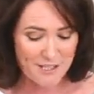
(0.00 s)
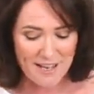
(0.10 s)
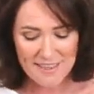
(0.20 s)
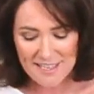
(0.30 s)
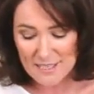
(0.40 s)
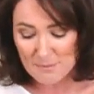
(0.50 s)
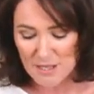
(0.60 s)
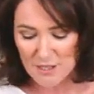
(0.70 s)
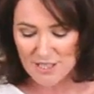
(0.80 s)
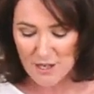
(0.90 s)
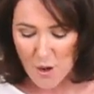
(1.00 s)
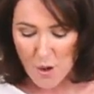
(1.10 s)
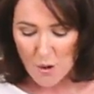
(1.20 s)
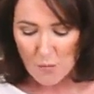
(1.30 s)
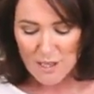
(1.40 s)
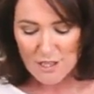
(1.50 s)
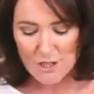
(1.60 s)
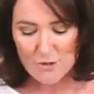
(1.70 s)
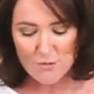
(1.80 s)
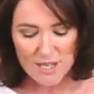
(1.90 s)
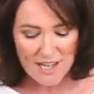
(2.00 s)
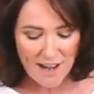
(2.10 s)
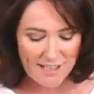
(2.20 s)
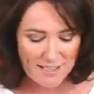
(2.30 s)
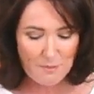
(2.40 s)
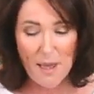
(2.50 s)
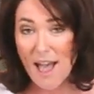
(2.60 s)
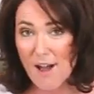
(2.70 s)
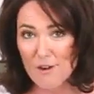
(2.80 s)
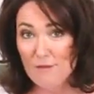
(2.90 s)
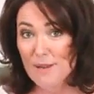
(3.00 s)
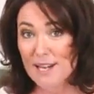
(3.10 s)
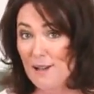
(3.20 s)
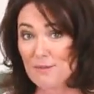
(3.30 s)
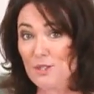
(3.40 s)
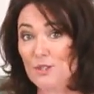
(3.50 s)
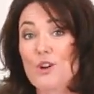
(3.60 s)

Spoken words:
And I think it's because once you realise the power of being able to